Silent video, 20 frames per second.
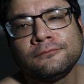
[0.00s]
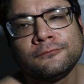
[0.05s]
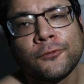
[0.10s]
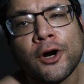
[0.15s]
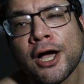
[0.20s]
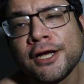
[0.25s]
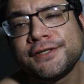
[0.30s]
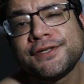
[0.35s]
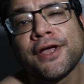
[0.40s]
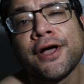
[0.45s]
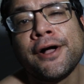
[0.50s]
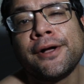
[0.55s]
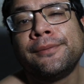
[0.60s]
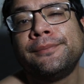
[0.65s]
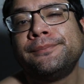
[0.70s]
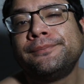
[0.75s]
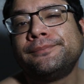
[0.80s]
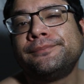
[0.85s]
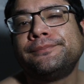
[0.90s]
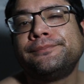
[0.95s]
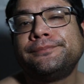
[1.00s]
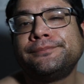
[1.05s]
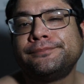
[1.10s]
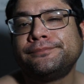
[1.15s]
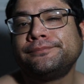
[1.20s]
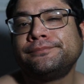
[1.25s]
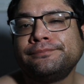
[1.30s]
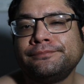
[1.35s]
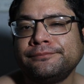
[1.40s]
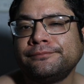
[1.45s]
Ross Dawg.
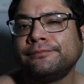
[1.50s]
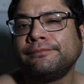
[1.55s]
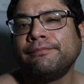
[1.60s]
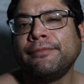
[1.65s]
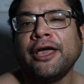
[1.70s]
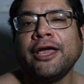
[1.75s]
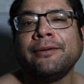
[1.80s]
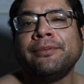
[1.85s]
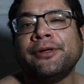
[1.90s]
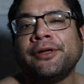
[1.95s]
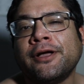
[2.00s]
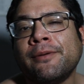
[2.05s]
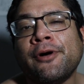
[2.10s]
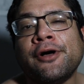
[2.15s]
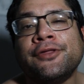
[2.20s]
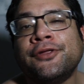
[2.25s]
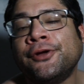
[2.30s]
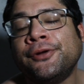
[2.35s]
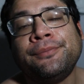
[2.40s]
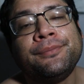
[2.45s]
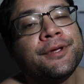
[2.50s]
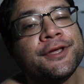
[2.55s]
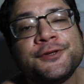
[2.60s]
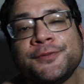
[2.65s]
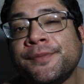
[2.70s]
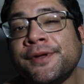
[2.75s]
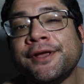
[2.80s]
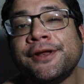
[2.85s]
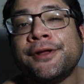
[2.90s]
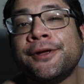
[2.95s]
Baby, come on, dude.
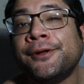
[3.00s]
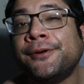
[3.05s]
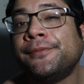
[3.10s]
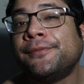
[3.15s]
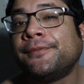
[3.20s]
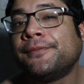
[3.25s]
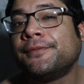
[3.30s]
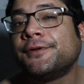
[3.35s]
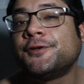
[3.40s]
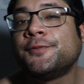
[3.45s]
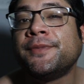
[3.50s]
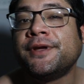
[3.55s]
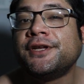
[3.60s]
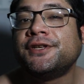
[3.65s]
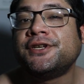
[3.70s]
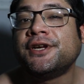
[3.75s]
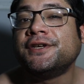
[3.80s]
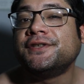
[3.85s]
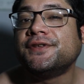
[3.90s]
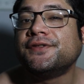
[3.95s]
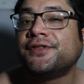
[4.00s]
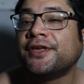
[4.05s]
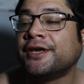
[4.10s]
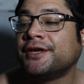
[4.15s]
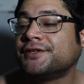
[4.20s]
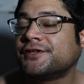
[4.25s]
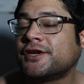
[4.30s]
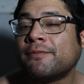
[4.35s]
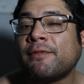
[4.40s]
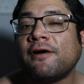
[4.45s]
It's me, dude. It's me, Jings and
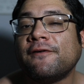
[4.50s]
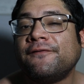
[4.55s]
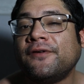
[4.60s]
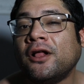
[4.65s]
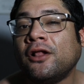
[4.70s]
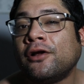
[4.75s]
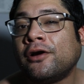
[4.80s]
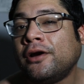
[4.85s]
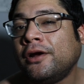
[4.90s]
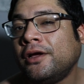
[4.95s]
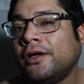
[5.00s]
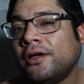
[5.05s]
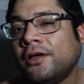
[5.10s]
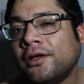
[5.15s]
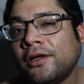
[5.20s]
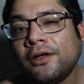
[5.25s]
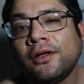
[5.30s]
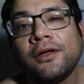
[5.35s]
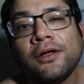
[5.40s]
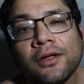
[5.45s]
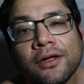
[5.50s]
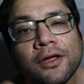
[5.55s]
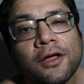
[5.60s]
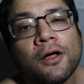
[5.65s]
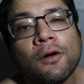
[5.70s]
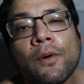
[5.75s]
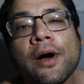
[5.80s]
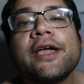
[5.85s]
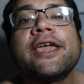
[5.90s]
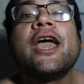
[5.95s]
things. Come on, feller.
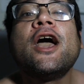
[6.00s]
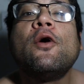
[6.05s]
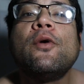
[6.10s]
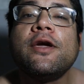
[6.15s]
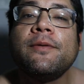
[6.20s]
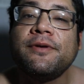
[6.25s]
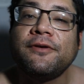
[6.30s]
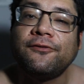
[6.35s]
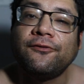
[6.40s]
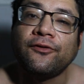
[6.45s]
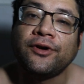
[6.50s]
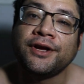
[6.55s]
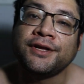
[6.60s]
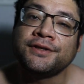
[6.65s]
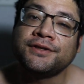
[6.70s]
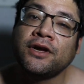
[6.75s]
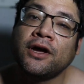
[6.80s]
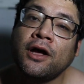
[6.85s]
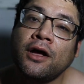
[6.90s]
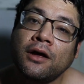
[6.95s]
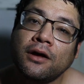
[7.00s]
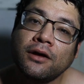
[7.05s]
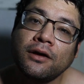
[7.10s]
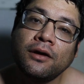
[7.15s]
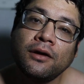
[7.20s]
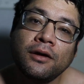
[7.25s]
Why can't we be friends, huh?